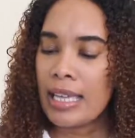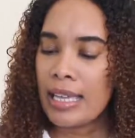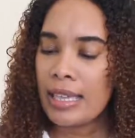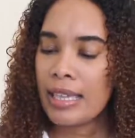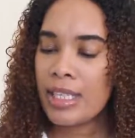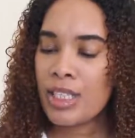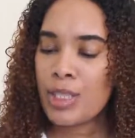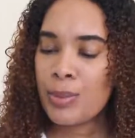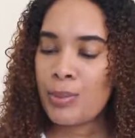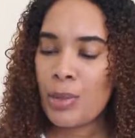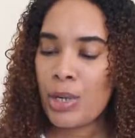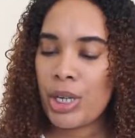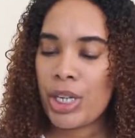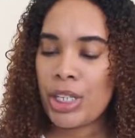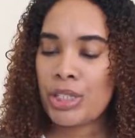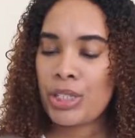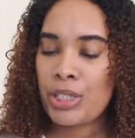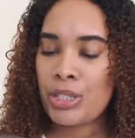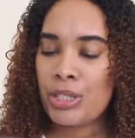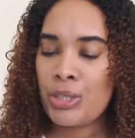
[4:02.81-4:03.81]
This
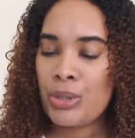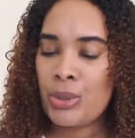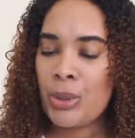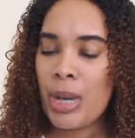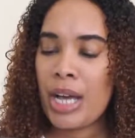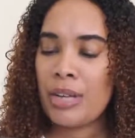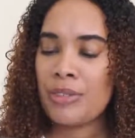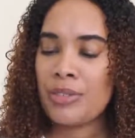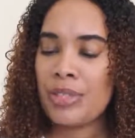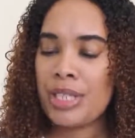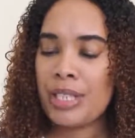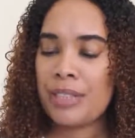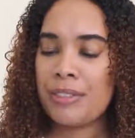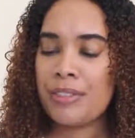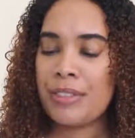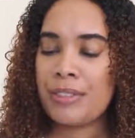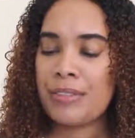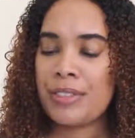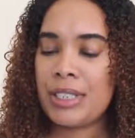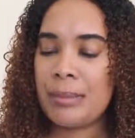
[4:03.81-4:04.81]
product is
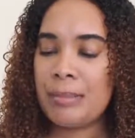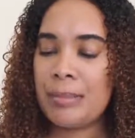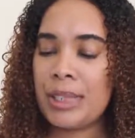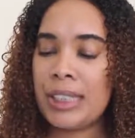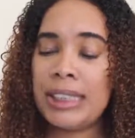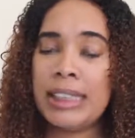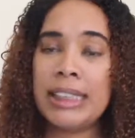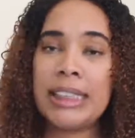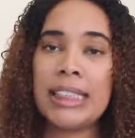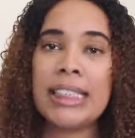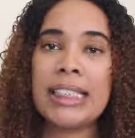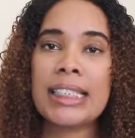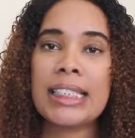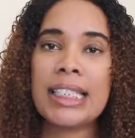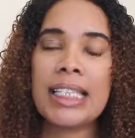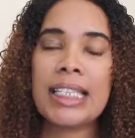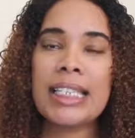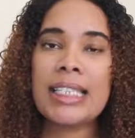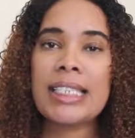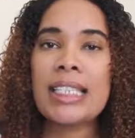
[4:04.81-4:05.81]
250
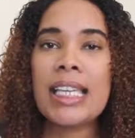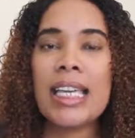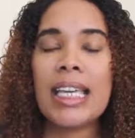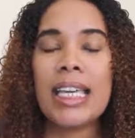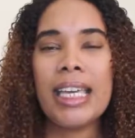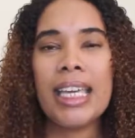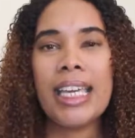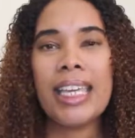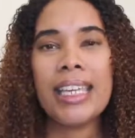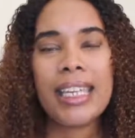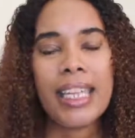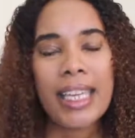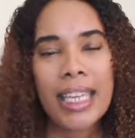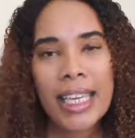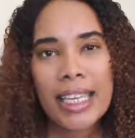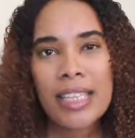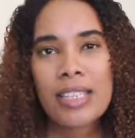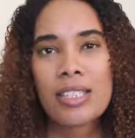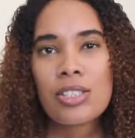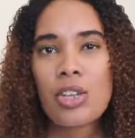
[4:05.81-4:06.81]
milliliters. It
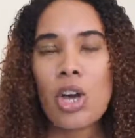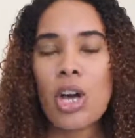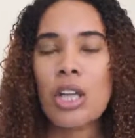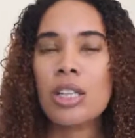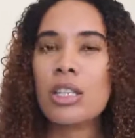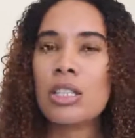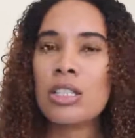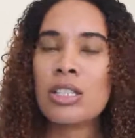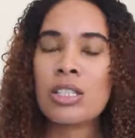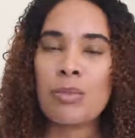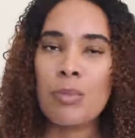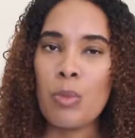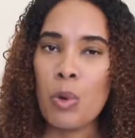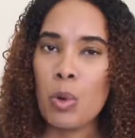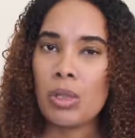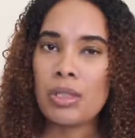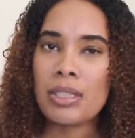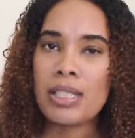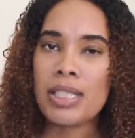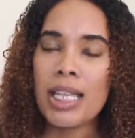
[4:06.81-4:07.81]
is on the
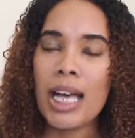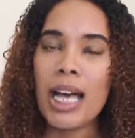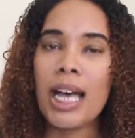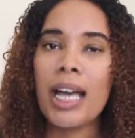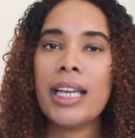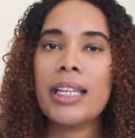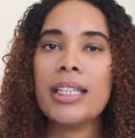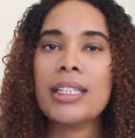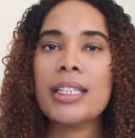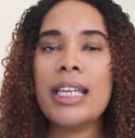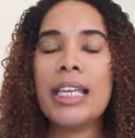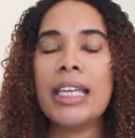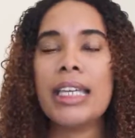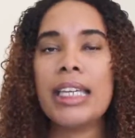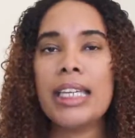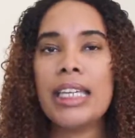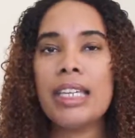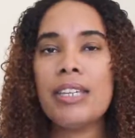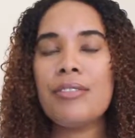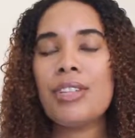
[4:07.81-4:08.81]
small side
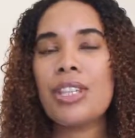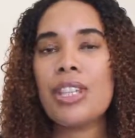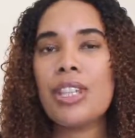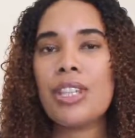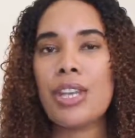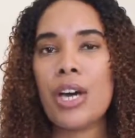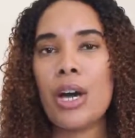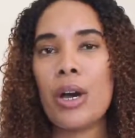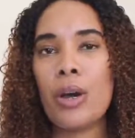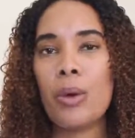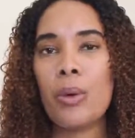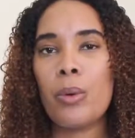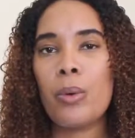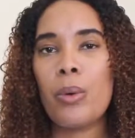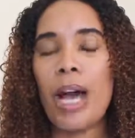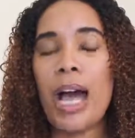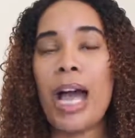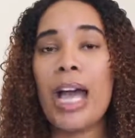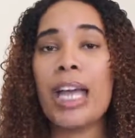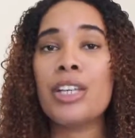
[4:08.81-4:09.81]
even
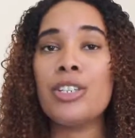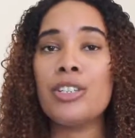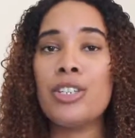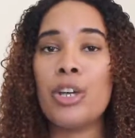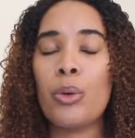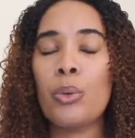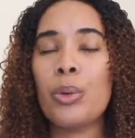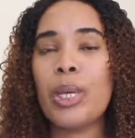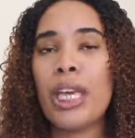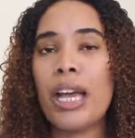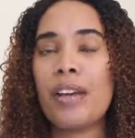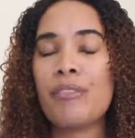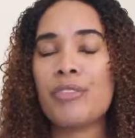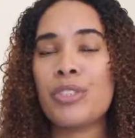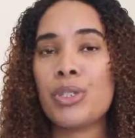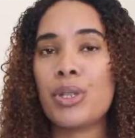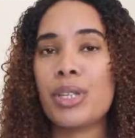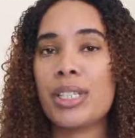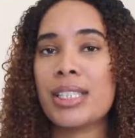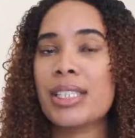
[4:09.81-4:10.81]
though I know we have
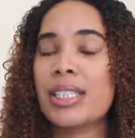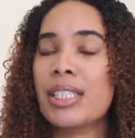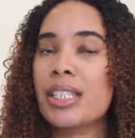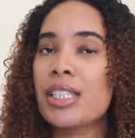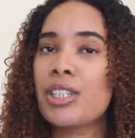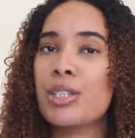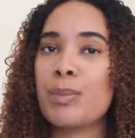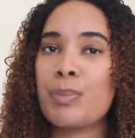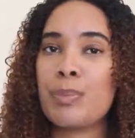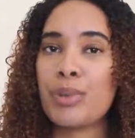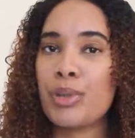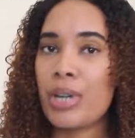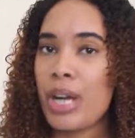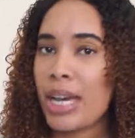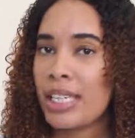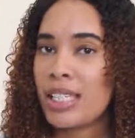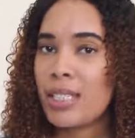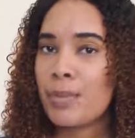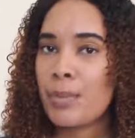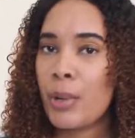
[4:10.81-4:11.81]
to consider the
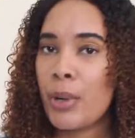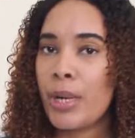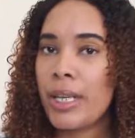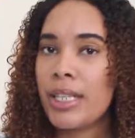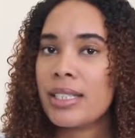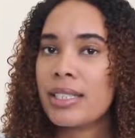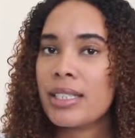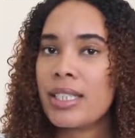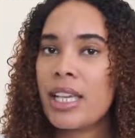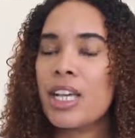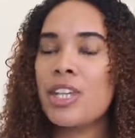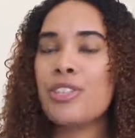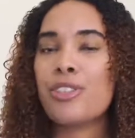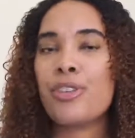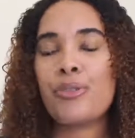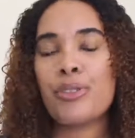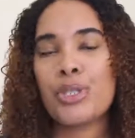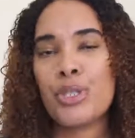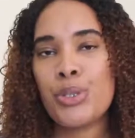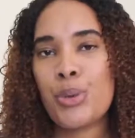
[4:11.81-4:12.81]
price point.
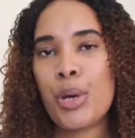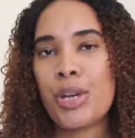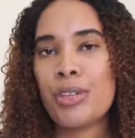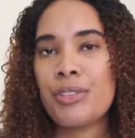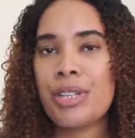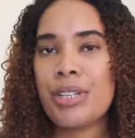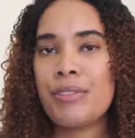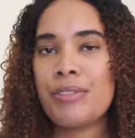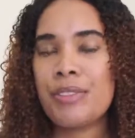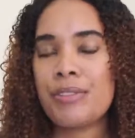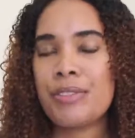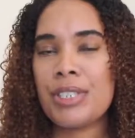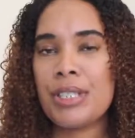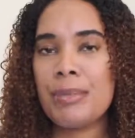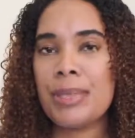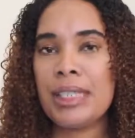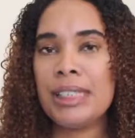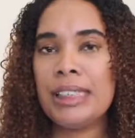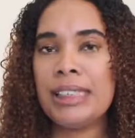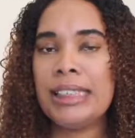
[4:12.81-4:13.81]
So for 250
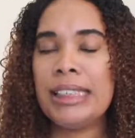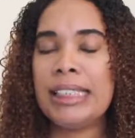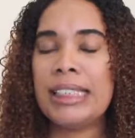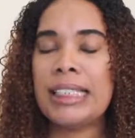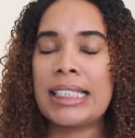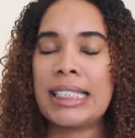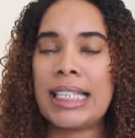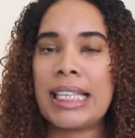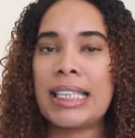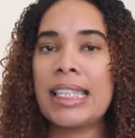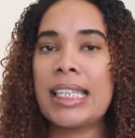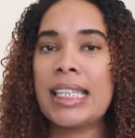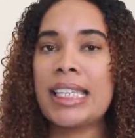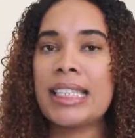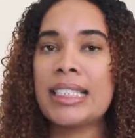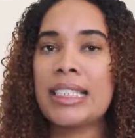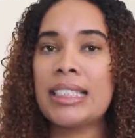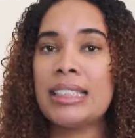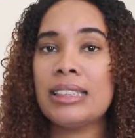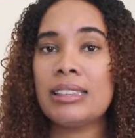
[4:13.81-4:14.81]
milliliters, I think
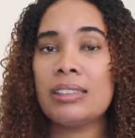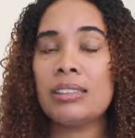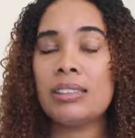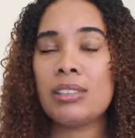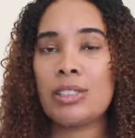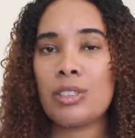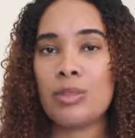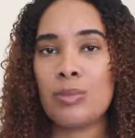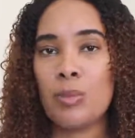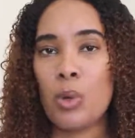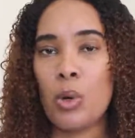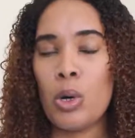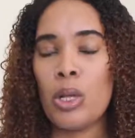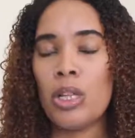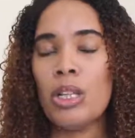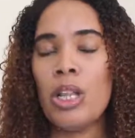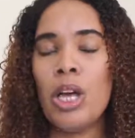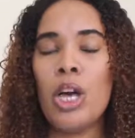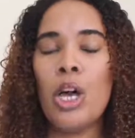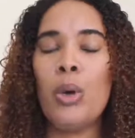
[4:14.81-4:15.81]
it's a little
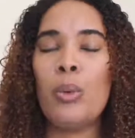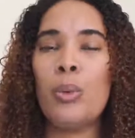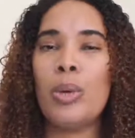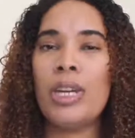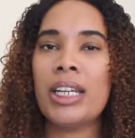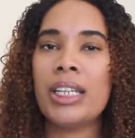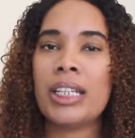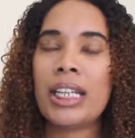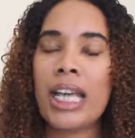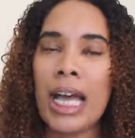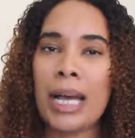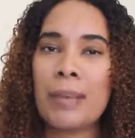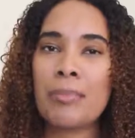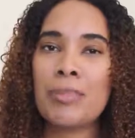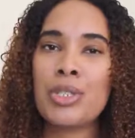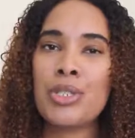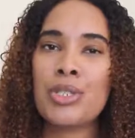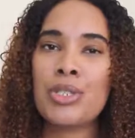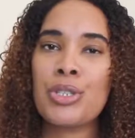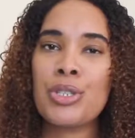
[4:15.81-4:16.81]
small. When it
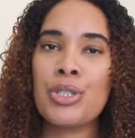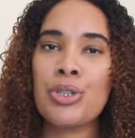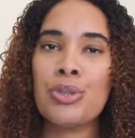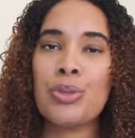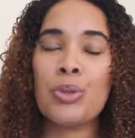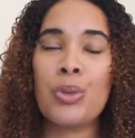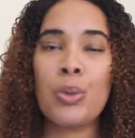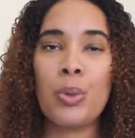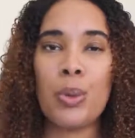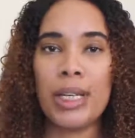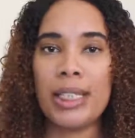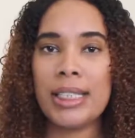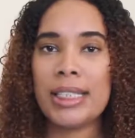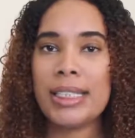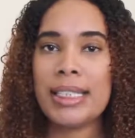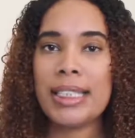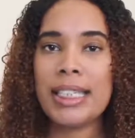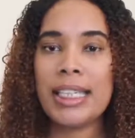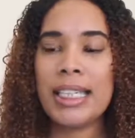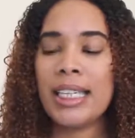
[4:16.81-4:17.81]
comes to
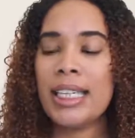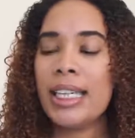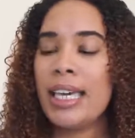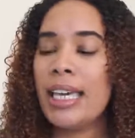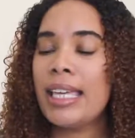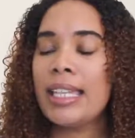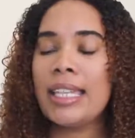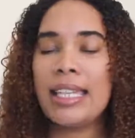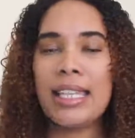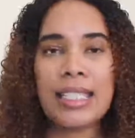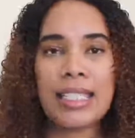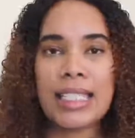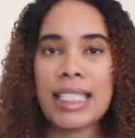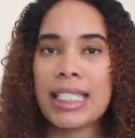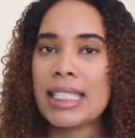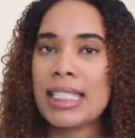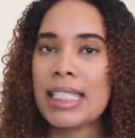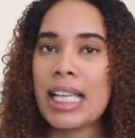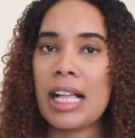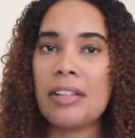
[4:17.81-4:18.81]
quality, this
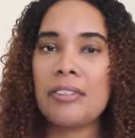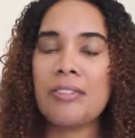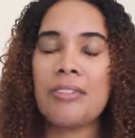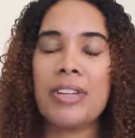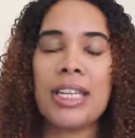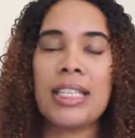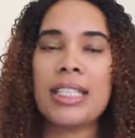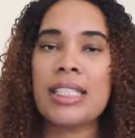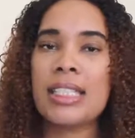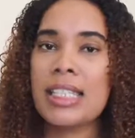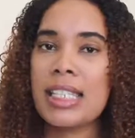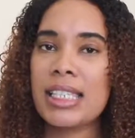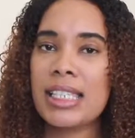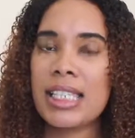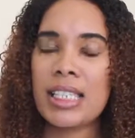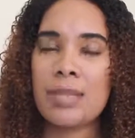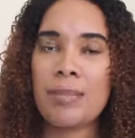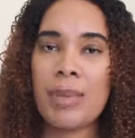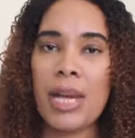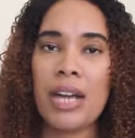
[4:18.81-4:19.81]
has sulfates, this
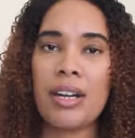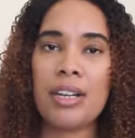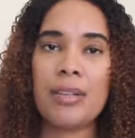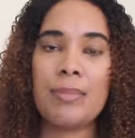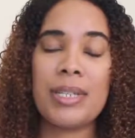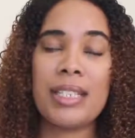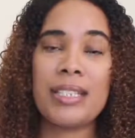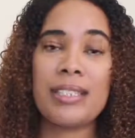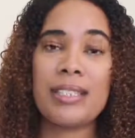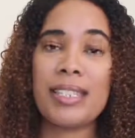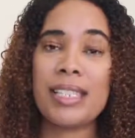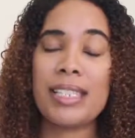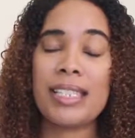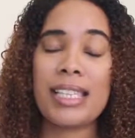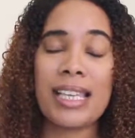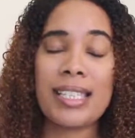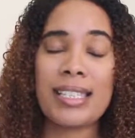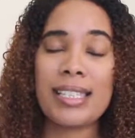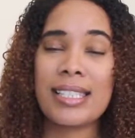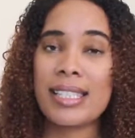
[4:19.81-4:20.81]
has parabens, this
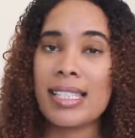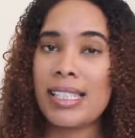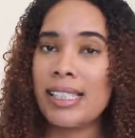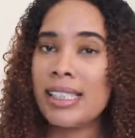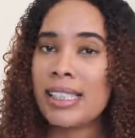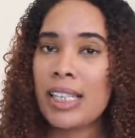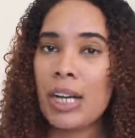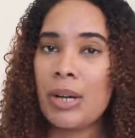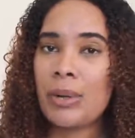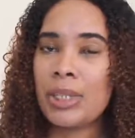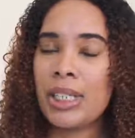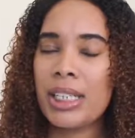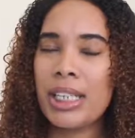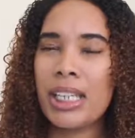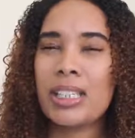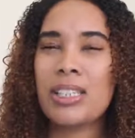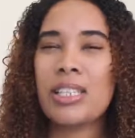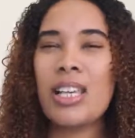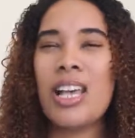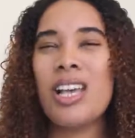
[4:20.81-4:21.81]
has silicone in
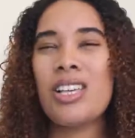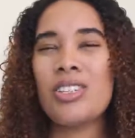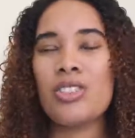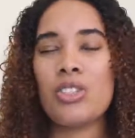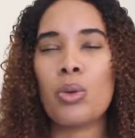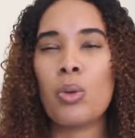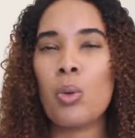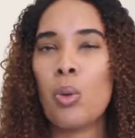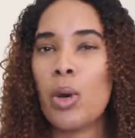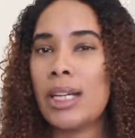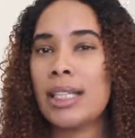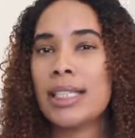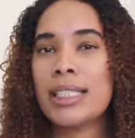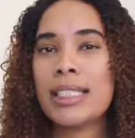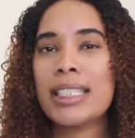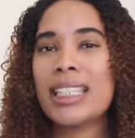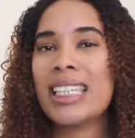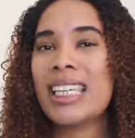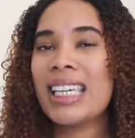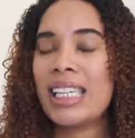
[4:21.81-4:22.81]
it. So
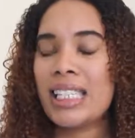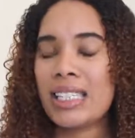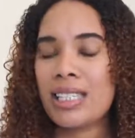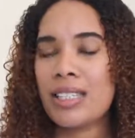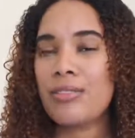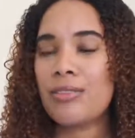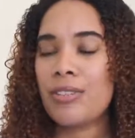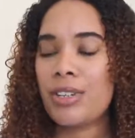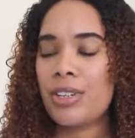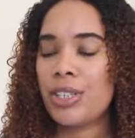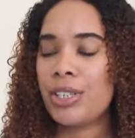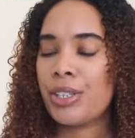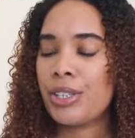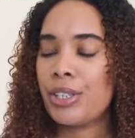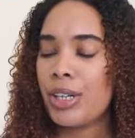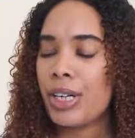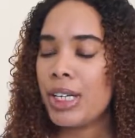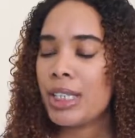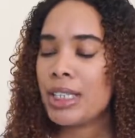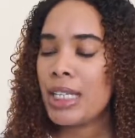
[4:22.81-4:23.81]
quality isn't very
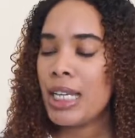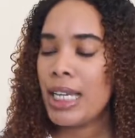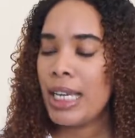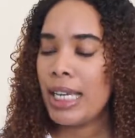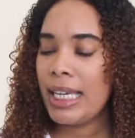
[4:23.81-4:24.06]
good.